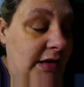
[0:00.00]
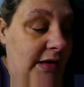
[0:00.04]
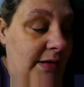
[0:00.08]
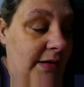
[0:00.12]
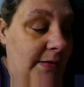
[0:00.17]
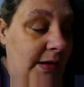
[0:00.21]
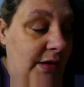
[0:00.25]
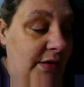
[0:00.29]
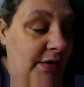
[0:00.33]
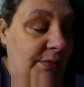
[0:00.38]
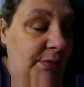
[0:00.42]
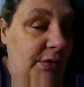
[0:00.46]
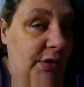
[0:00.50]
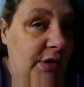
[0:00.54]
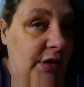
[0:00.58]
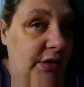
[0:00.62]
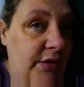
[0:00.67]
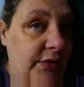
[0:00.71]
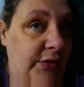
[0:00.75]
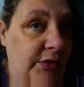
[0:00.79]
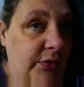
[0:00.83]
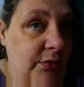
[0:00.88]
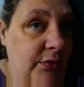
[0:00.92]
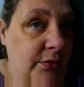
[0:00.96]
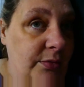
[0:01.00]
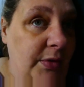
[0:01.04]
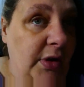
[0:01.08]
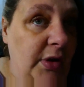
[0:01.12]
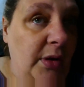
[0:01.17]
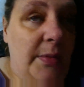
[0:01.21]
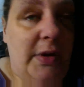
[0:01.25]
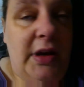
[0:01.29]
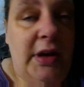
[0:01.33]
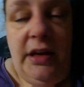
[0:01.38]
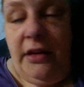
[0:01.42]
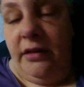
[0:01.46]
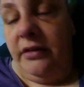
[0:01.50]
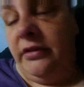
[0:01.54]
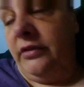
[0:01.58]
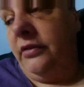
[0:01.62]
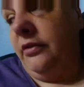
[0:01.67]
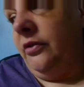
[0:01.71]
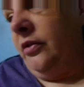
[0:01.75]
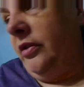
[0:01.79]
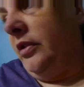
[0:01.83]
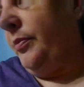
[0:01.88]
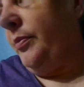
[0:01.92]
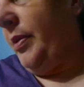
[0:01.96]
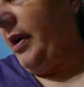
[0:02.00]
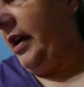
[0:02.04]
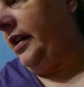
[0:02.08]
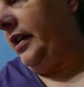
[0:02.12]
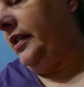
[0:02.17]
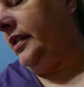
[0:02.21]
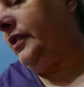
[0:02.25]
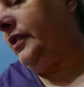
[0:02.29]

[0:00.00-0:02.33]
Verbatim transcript: Apparently, we've got another storm coming in on the back of